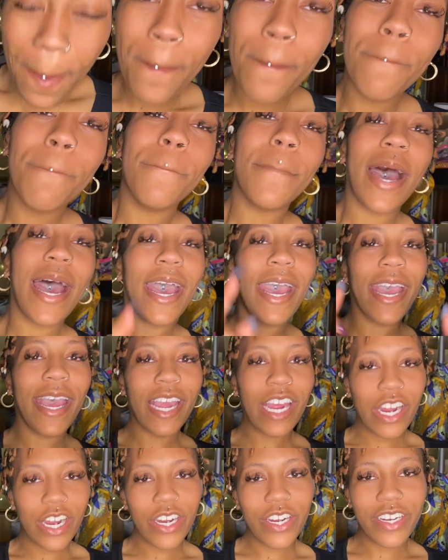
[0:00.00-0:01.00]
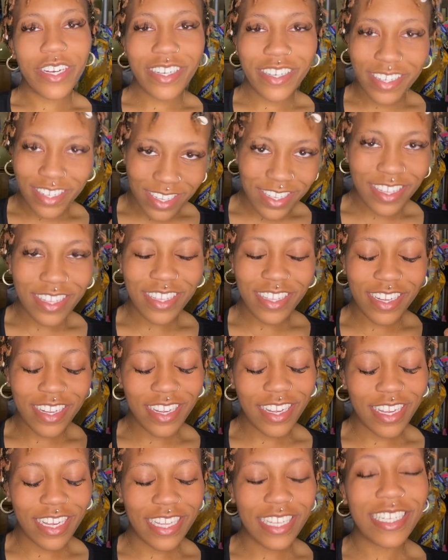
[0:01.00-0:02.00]
my hair
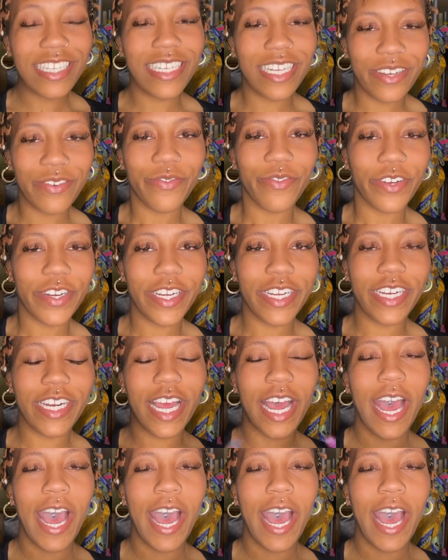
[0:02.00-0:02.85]
is different.